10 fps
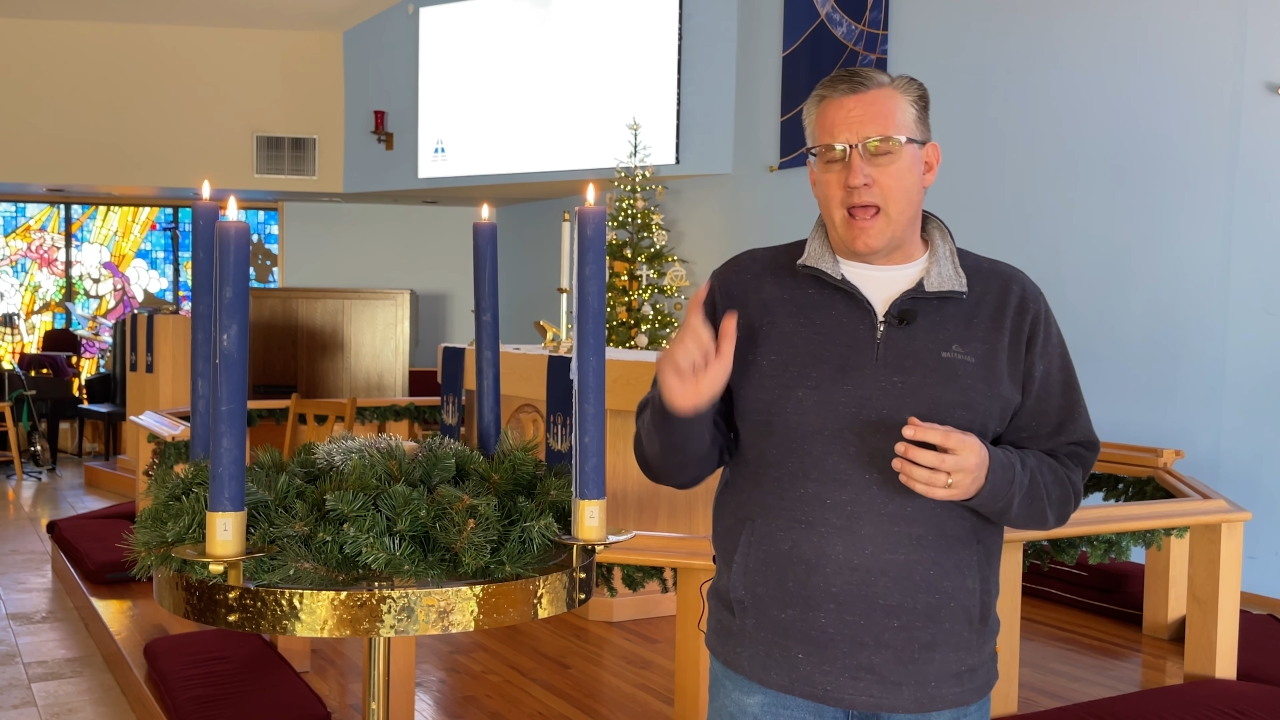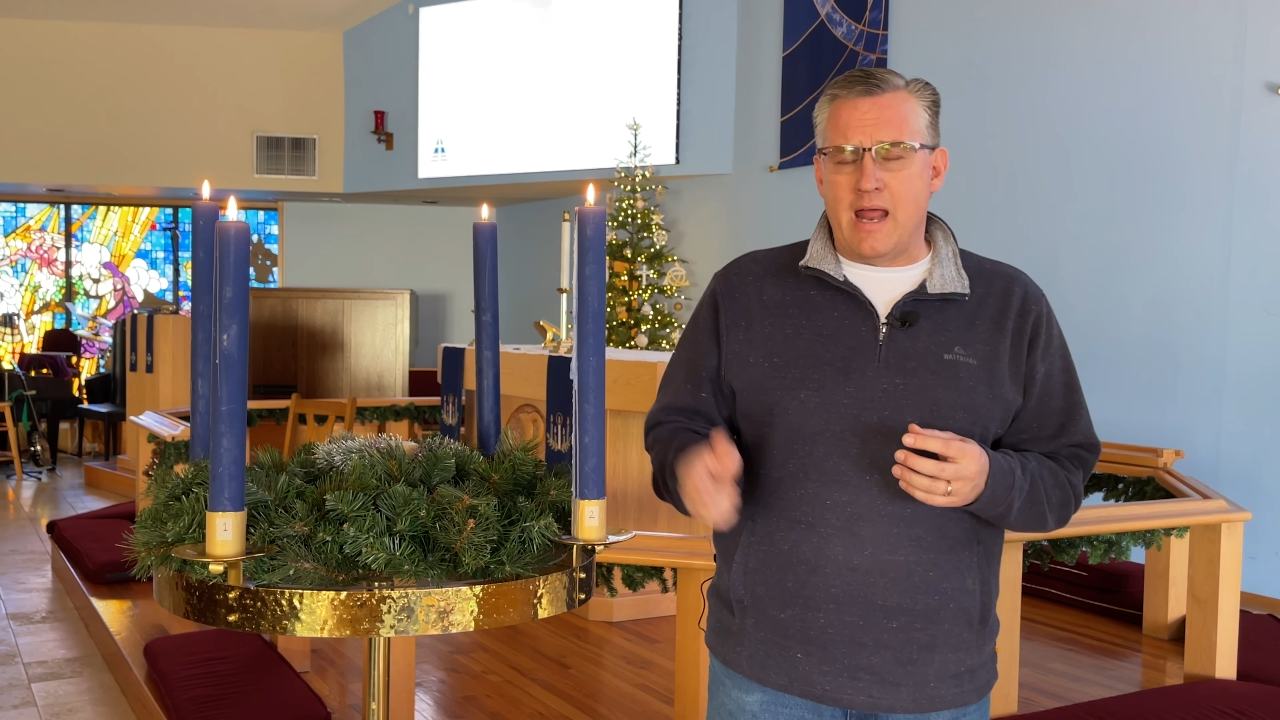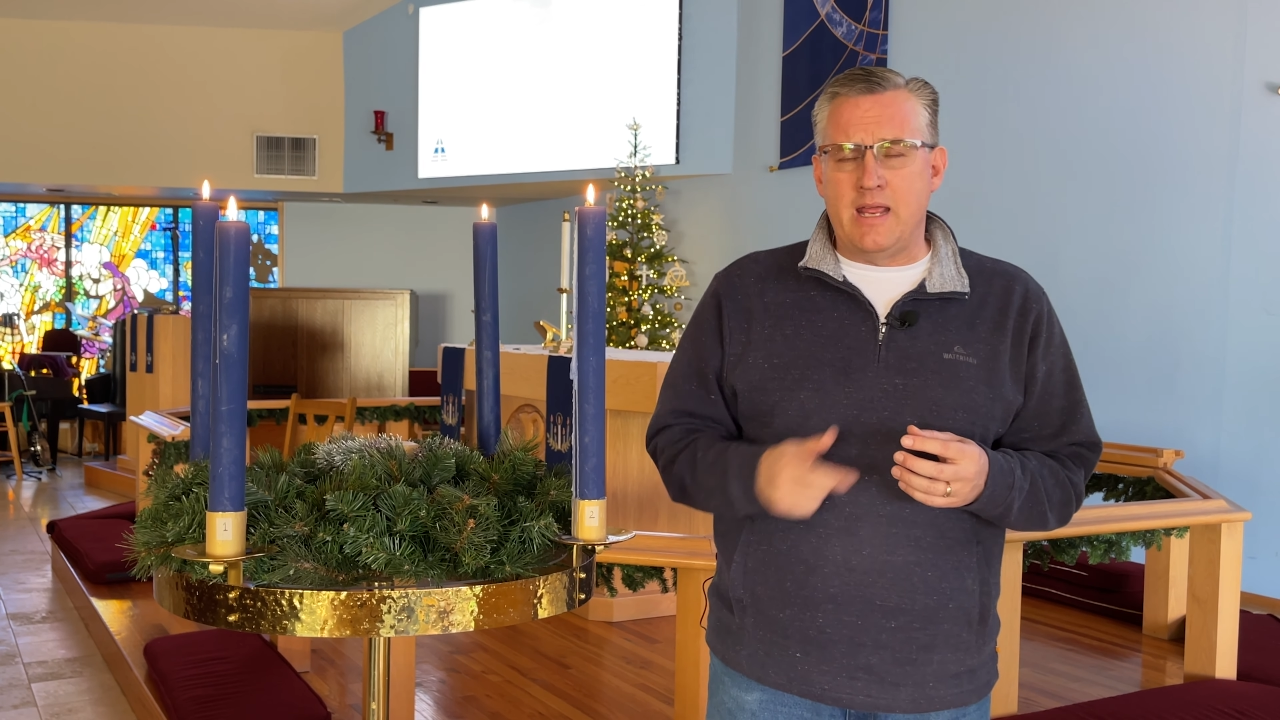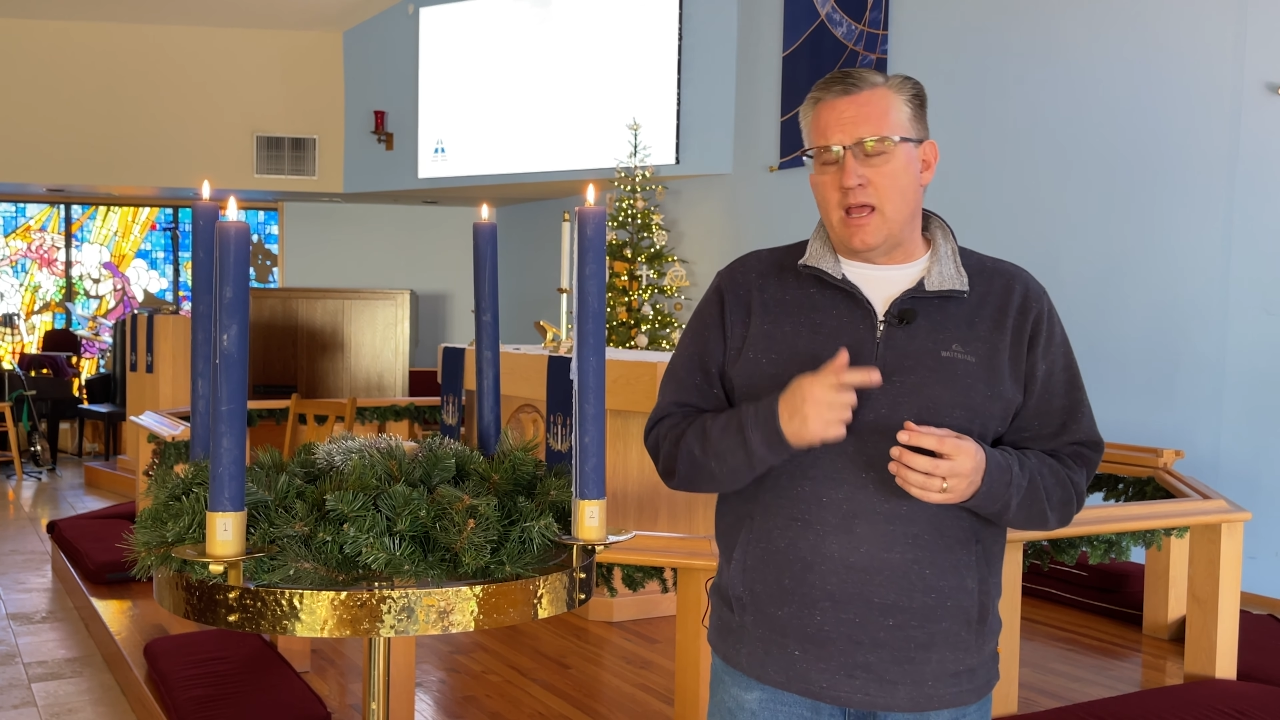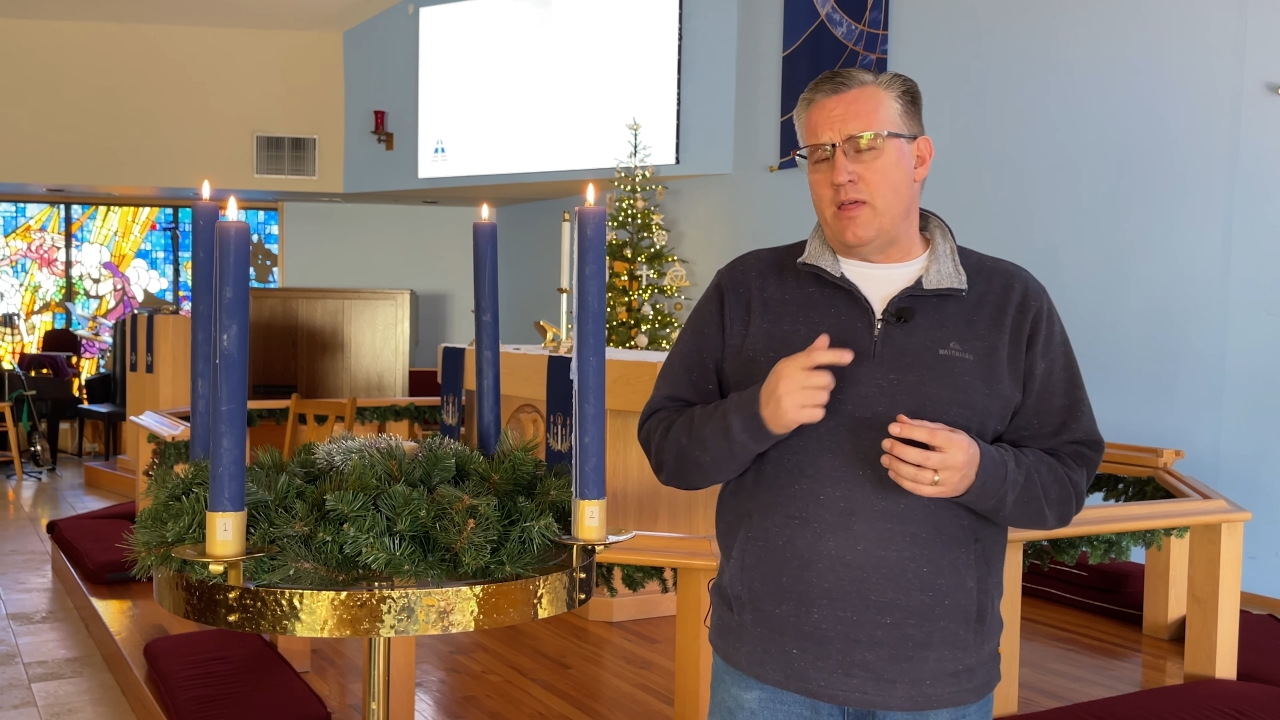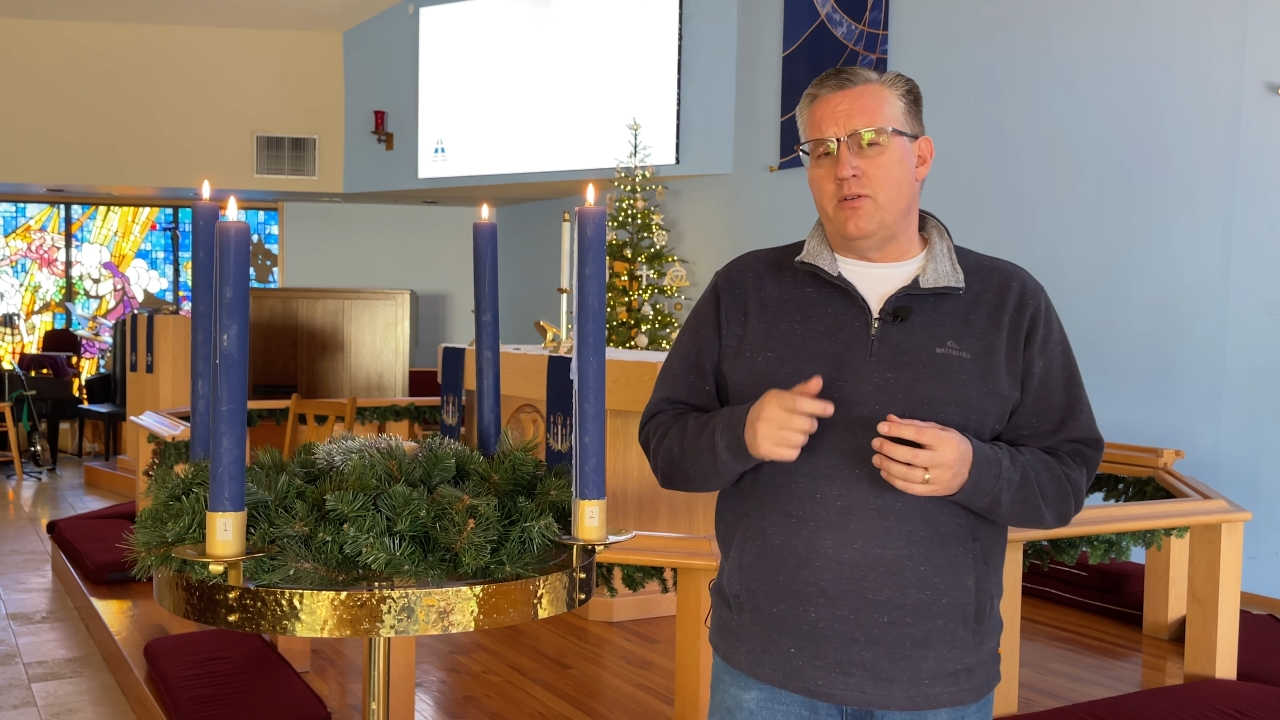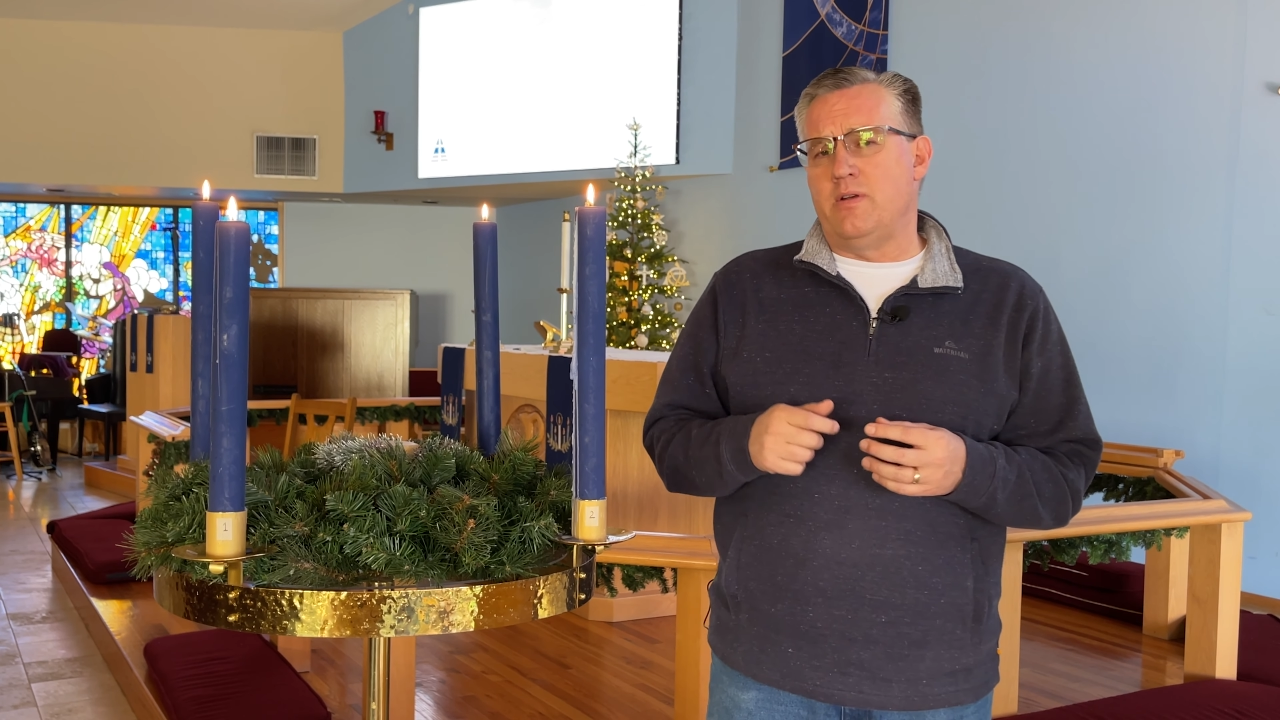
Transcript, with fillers: any other